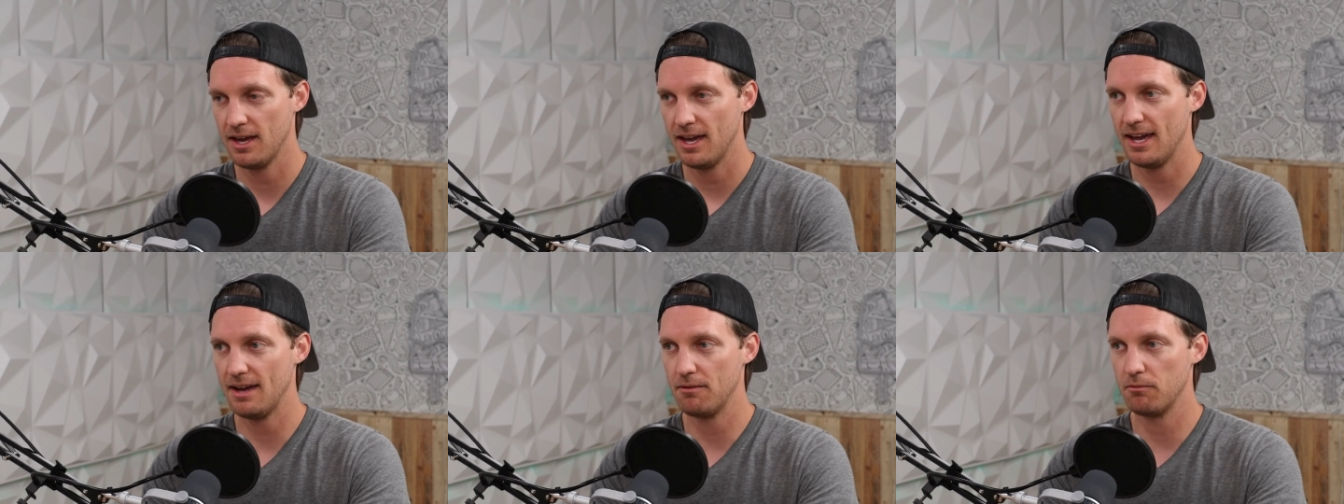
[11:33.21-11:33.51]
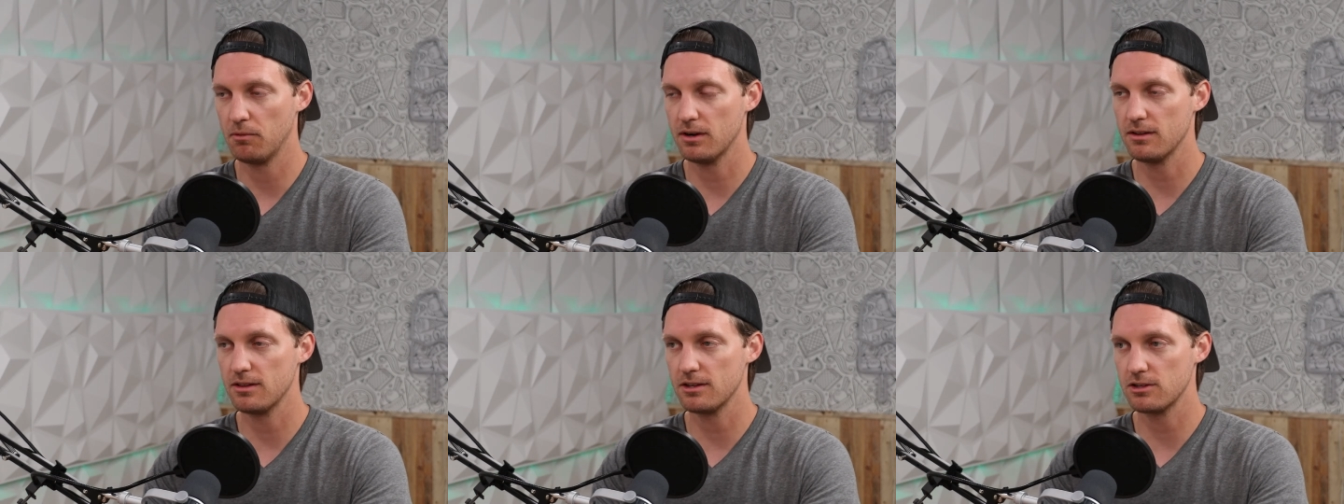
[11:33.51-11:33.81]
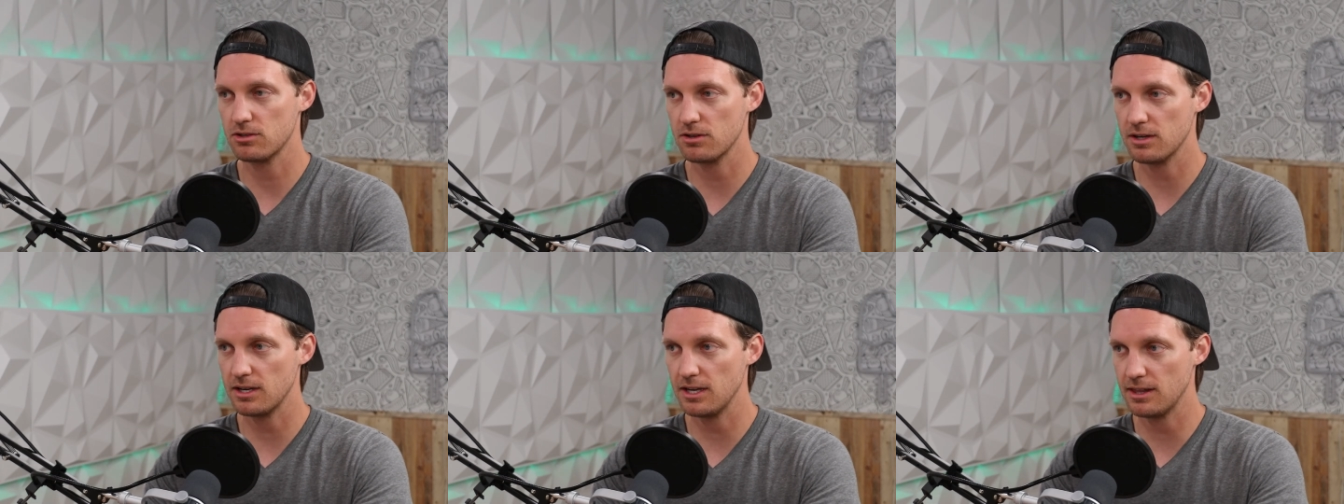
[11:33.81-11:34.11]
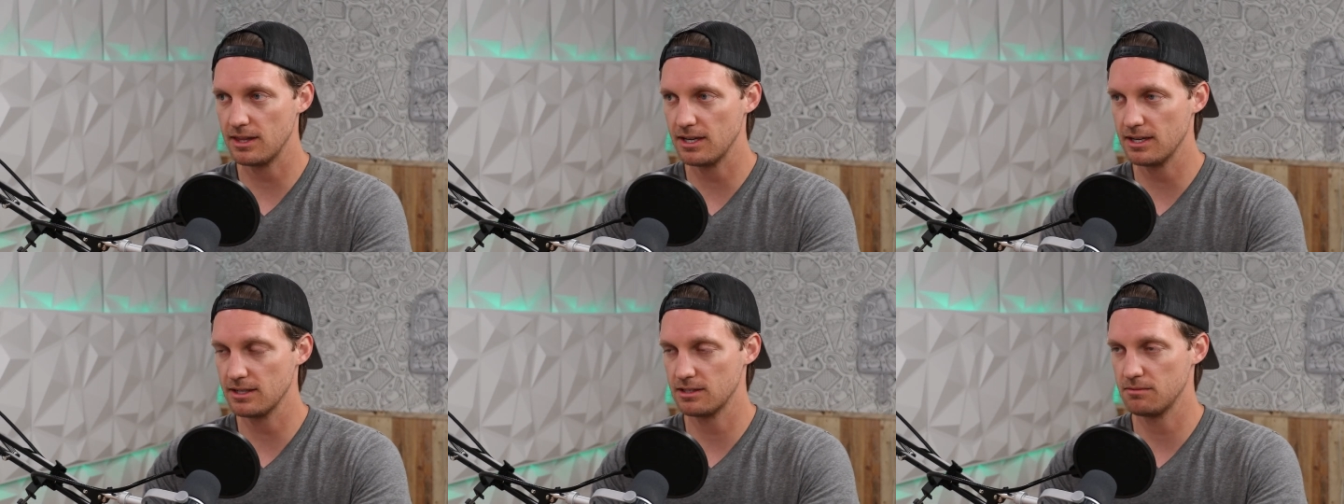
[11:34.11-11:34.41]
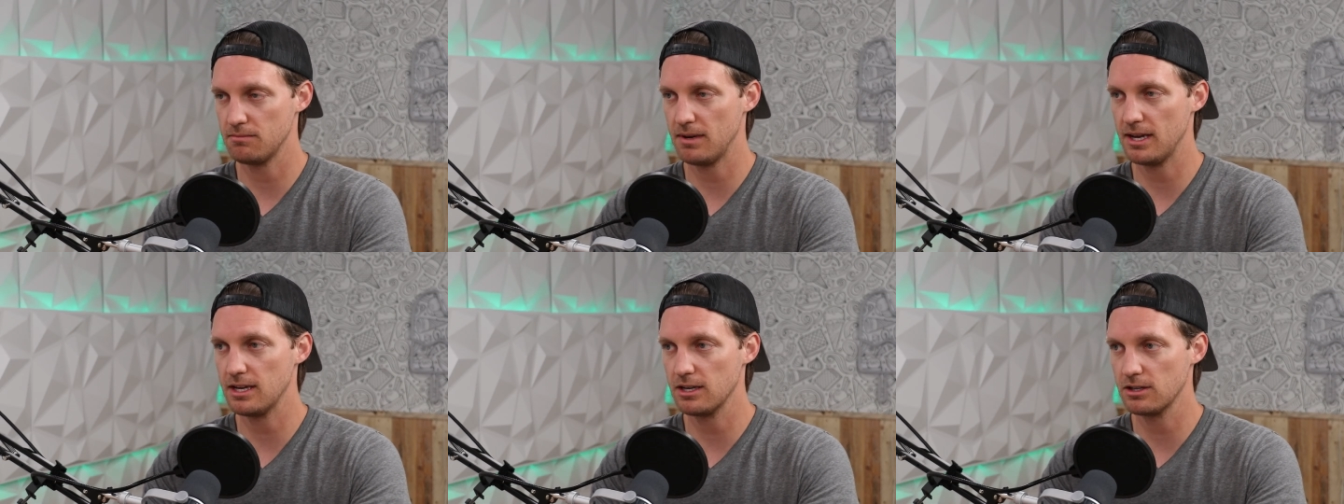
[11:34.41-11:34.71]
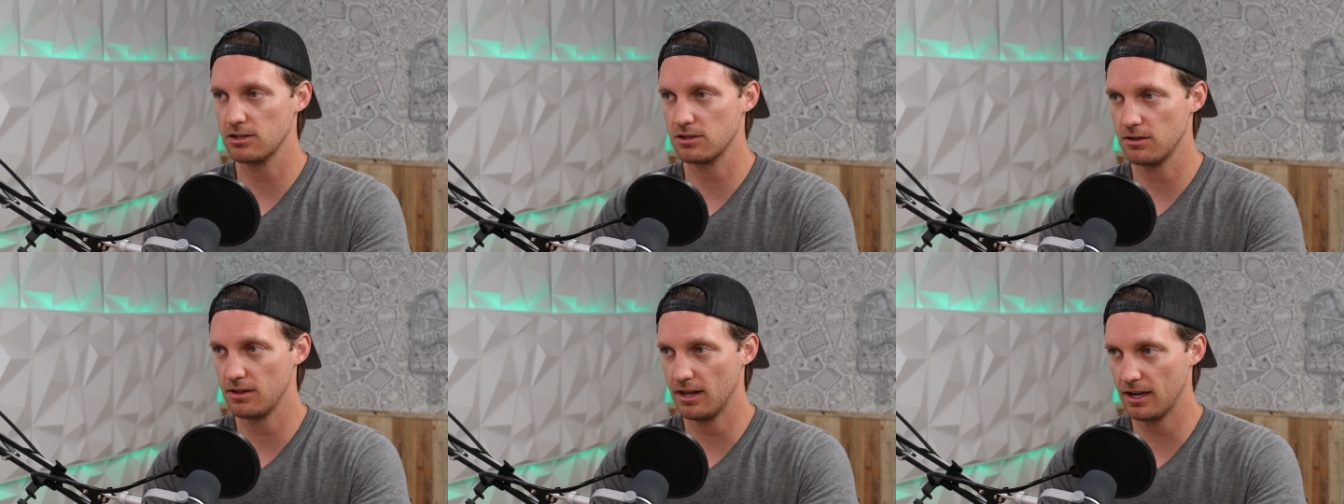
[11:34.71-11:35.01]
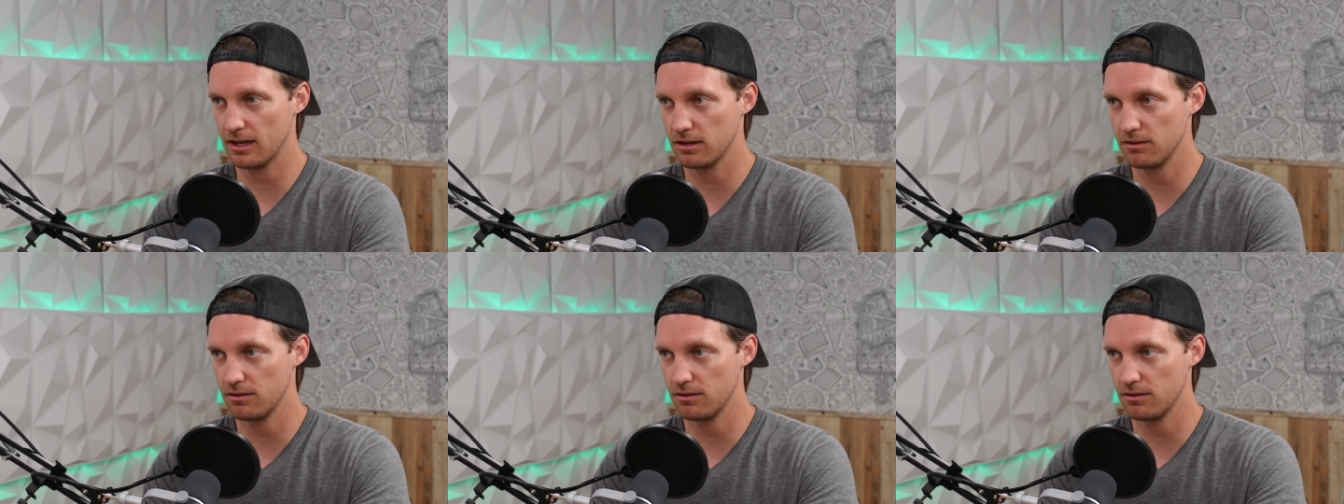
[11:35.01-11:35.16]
And one of the tricky things is making sure that